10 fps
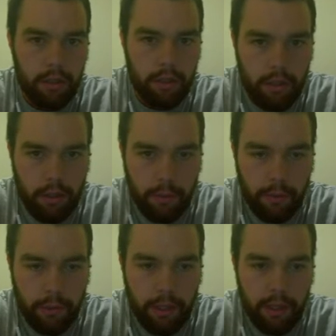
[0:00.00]
Alright,
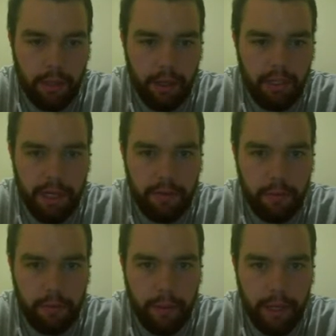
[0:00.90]
what could he possibly have in
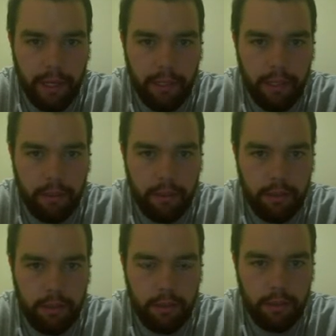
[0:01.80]
the back?
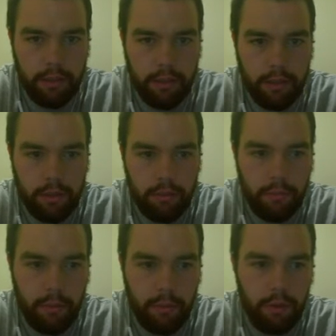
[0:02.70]

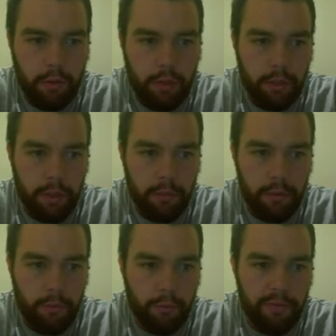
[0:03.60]
Maybe Ludi. I'm going to
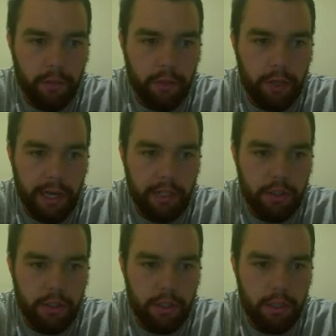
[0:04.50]
Brave Bird
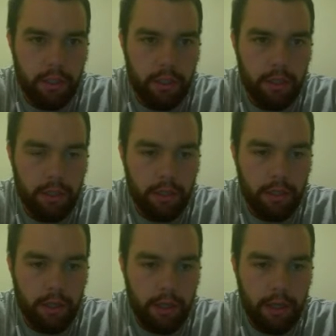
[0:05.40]
Hydra.
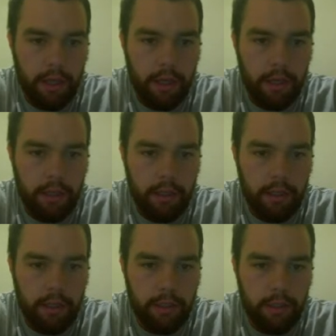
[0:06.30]

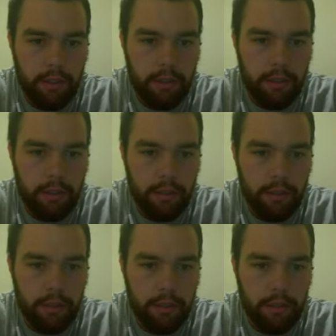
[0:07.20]
And...
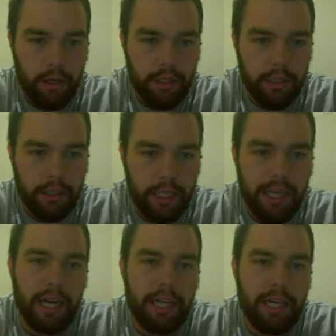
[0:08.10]
Oh, see, I can't just Ice
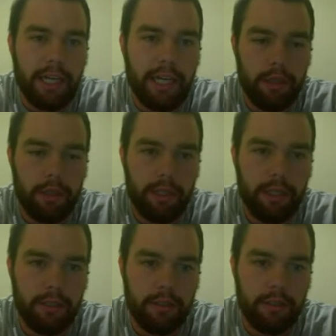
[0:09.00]
Shard Poly
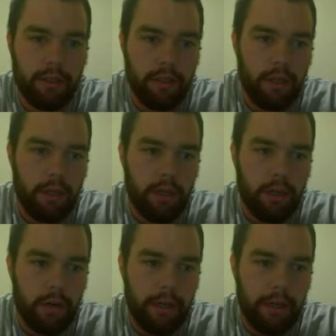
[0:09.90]
because... Alright.